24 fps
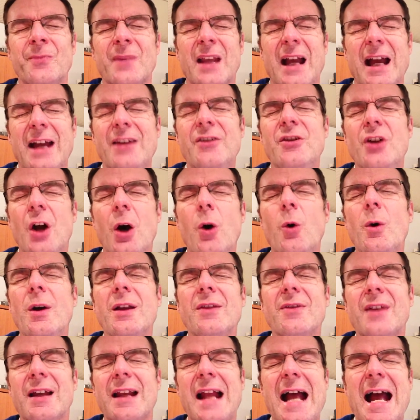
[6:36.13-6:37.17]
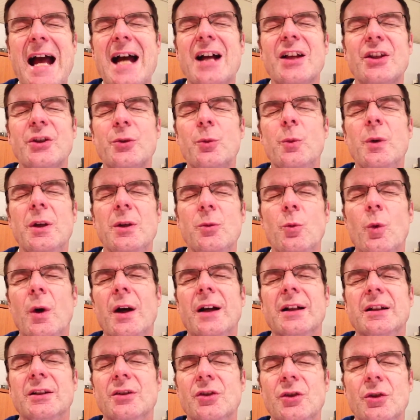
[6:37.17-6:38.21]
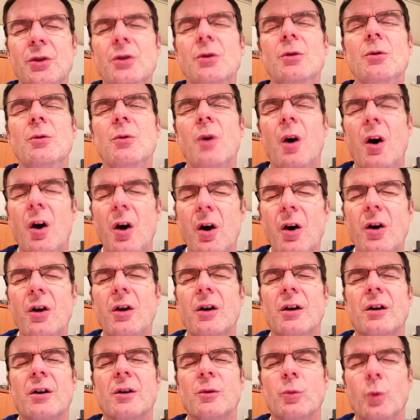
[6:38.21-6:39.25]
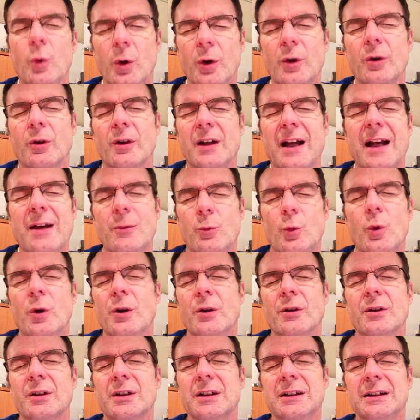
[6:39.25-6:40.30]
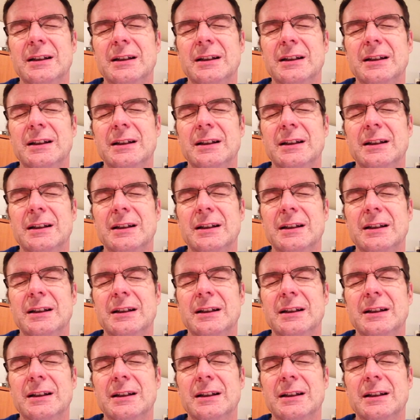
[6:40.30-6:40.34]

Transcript: and knowing that as we wait, You are at work.